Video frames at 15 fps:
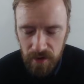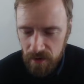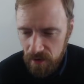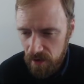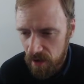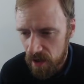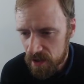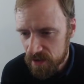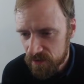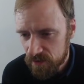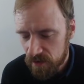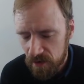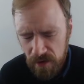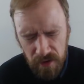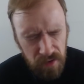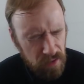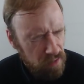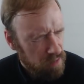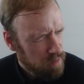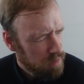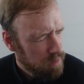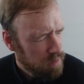
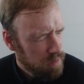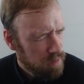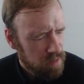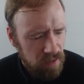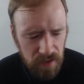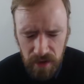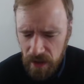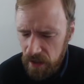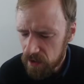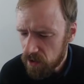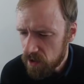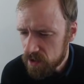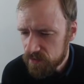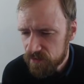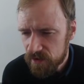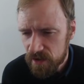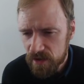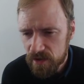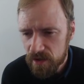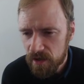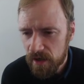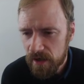Oxford
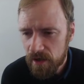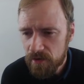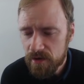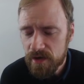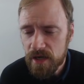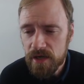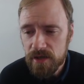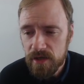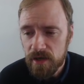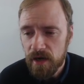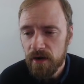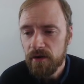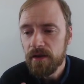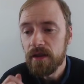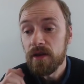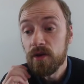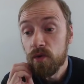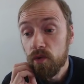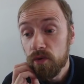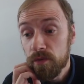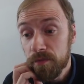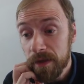Dictionary, another dictionary that
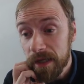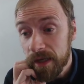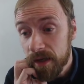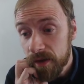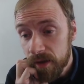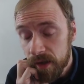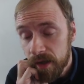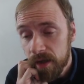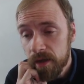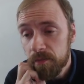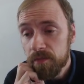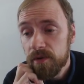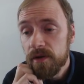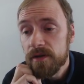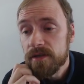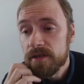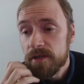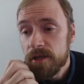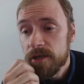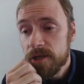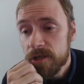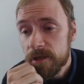told me the
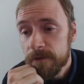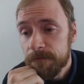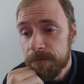pronunciation.